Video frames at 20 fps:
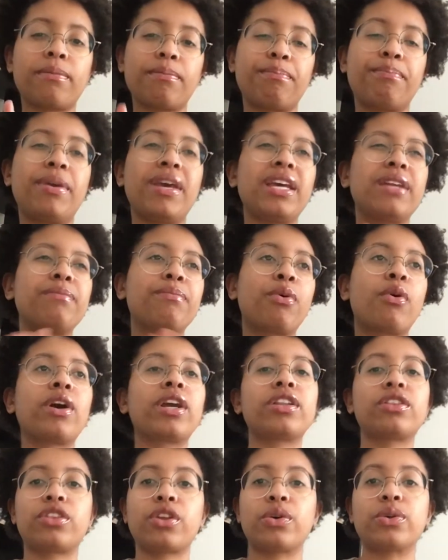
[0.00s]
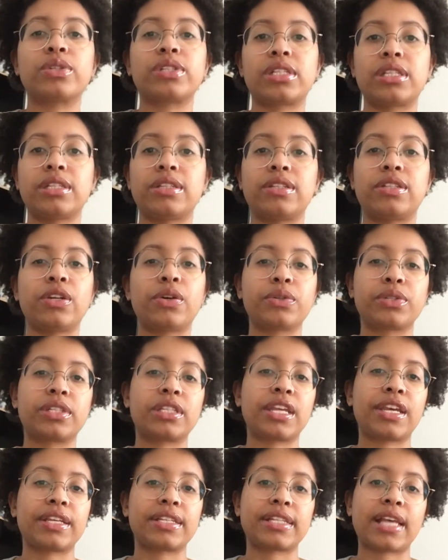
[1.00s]
pinpoint those
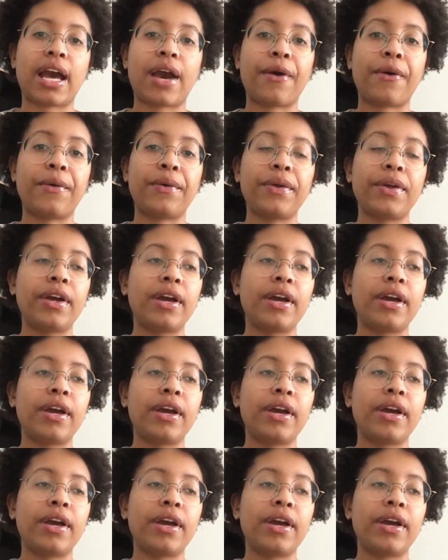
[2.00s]
things out.